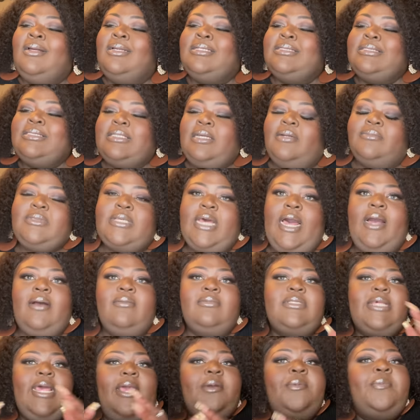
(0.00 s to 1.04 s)

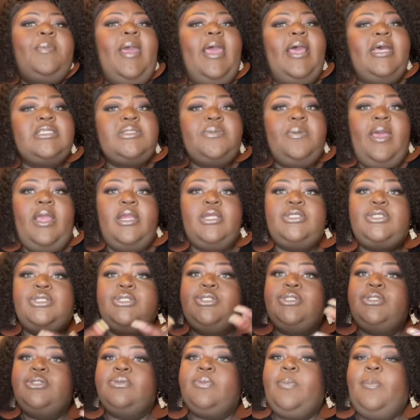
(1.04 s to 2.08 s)
sometimes that fast
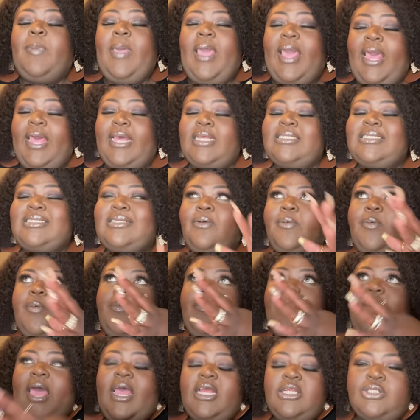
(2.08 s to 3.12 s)
fashion, fast
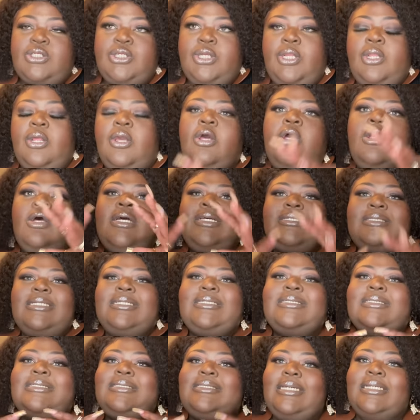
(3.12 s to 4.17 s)
fashion
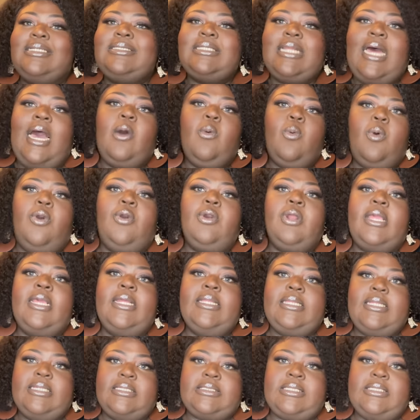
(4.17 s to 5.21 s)
just does not work
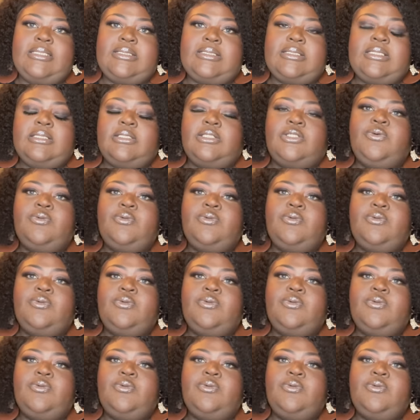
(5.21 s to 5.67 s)
in this instance.